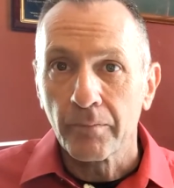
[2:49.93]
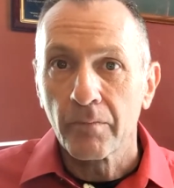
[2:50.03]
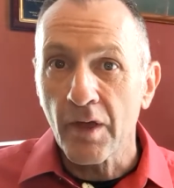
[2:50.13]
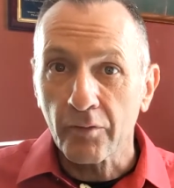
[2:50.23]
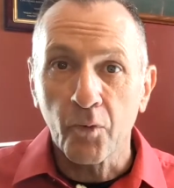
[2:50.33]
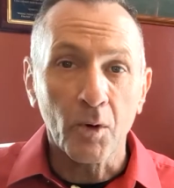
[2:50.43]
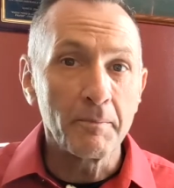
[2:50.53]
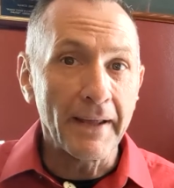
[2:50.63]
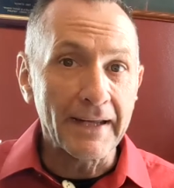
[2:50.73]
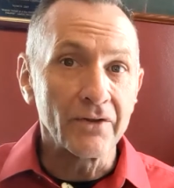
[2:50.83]
Therefore,
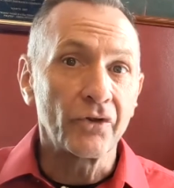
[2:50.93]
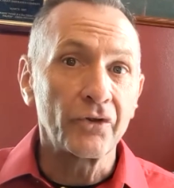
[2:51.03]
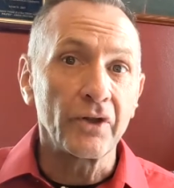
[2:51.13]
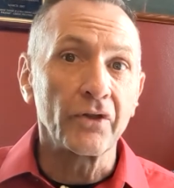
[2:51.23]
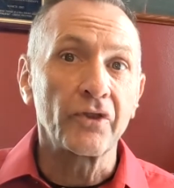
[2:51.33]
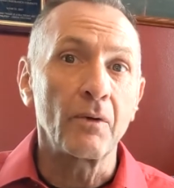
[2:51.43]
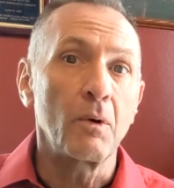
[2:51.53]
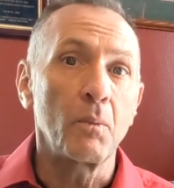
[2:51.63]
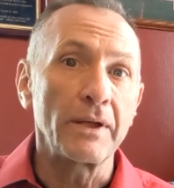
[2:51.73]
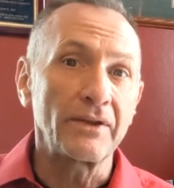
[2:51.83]
many insist that
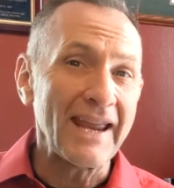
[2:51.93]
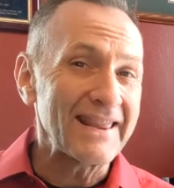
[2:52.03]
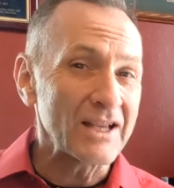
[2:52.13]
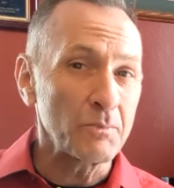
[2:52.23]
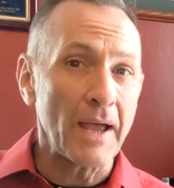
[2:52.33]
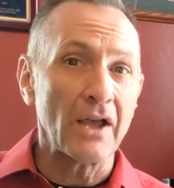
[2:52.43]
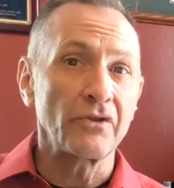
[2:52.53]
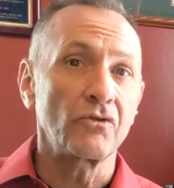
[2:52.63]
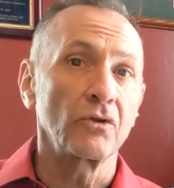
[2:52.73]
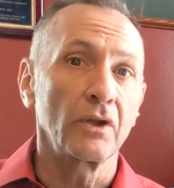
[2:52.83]
when we take this
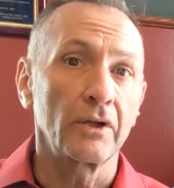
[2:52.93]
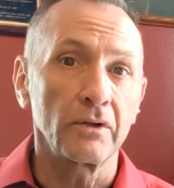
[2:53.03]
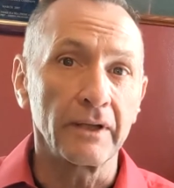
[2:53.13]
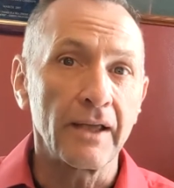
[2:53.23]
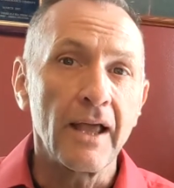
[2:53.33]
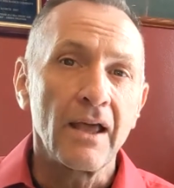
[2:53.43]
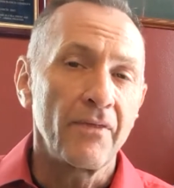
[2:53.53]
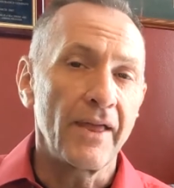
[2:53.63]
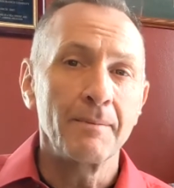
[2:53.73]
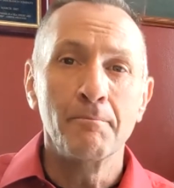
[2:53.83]
passage literally,
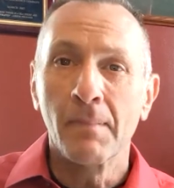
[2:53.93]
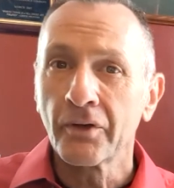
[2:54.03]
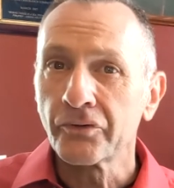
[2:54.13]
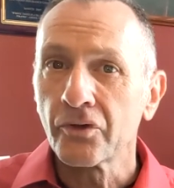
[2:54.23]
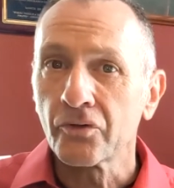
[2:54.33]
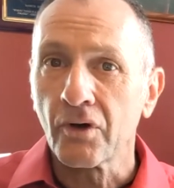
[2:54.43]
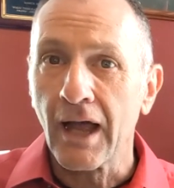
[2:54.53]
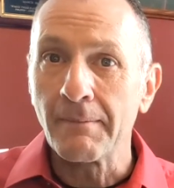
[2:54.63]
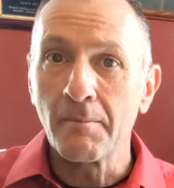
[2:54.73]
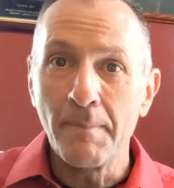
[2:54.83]
that it must
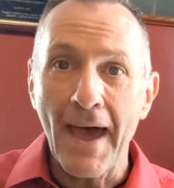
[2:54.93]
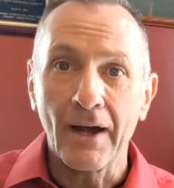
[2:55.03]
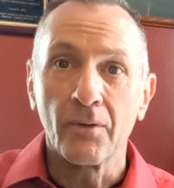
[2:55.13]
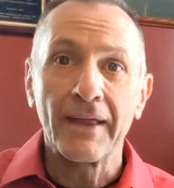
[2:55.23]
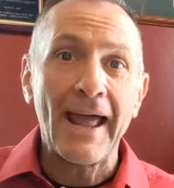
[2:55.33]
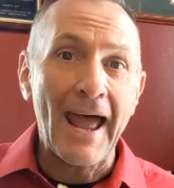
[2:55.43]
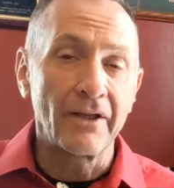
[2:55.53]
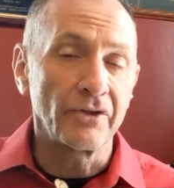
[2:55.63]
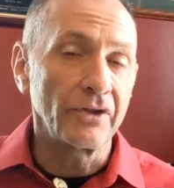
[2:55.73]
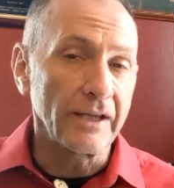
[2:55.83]
describe a battle that
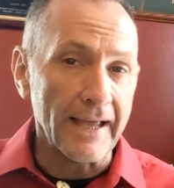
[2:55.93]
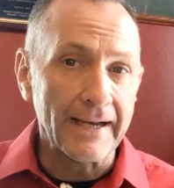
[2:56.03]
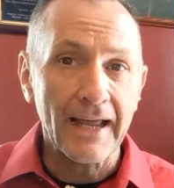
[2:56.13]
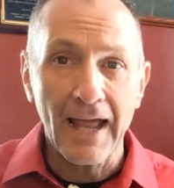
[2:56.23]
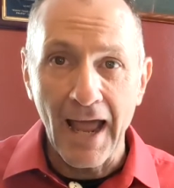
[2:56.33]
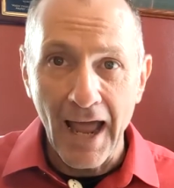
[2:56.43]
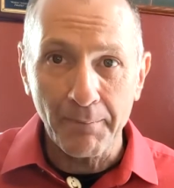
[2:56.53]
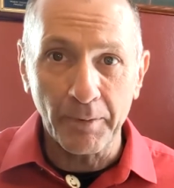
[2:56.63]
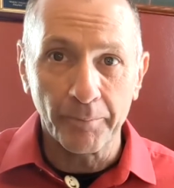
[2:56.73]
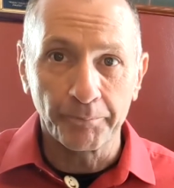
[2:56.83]
hasn't yet
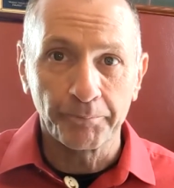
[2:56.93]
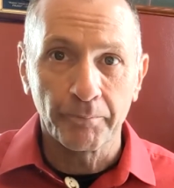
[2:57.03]
happened.